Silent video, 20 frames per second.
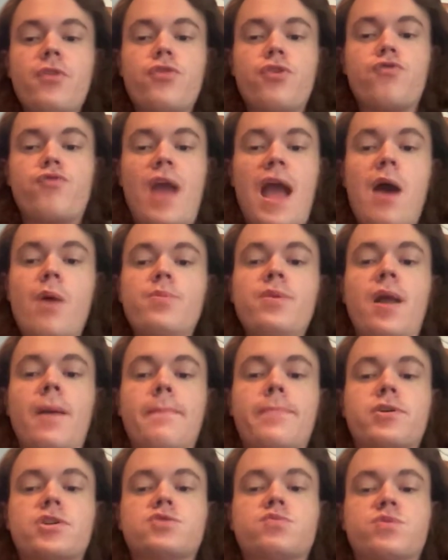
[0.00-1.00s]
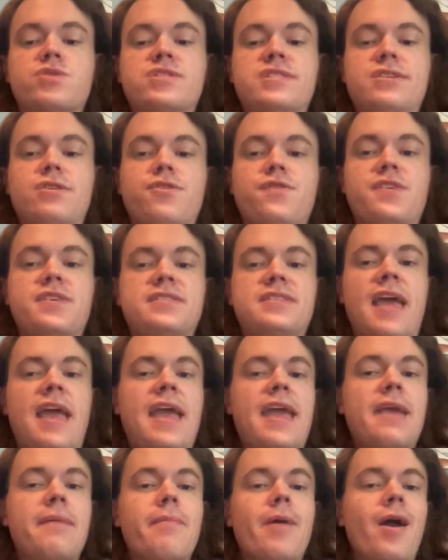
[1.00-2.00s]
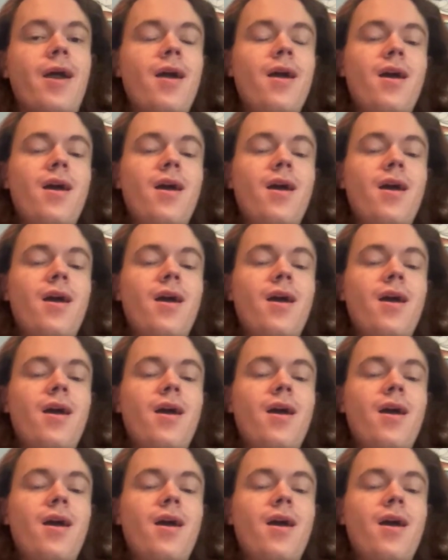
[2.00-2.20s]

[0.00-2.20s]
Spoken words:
the round numbers were still the same.